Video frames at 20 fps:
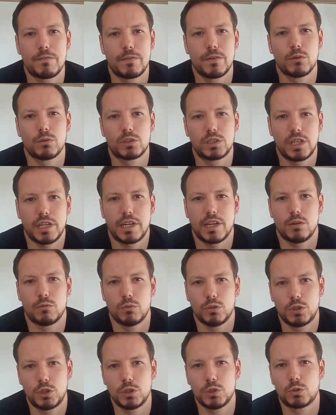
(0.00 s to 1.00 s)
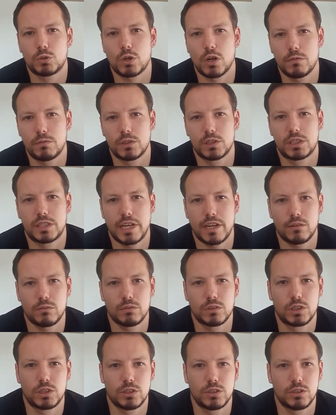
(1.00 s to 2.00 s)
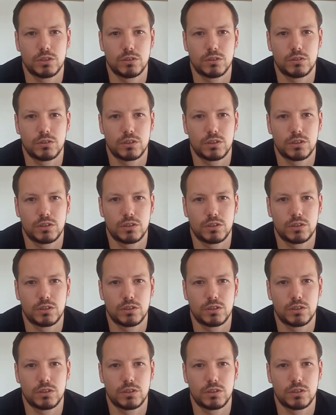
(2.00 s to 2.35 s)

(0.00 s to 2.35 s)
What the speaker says: for your ticket, would you drive us down to